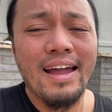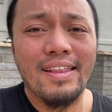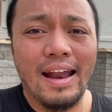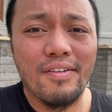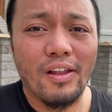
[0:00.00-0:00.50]
Then
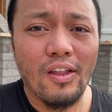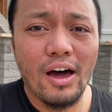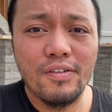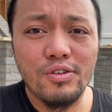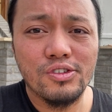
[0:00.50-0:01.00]
I have a lot
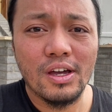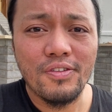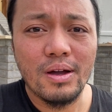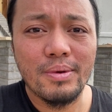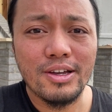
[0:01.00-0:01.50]
of new stuff
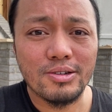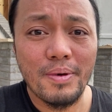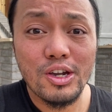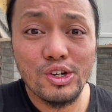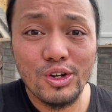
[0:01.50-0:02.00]
coming. So
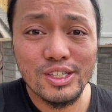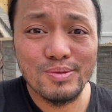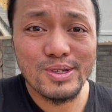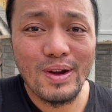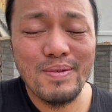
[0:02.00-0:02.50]
make sure you
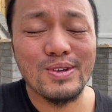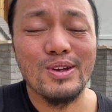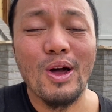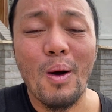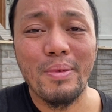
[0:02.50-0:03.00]
subscribe so you
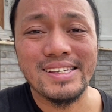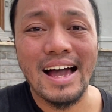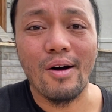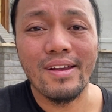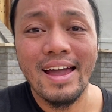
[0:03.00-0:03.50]
don't miss
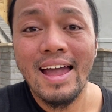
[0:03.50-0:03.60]
out.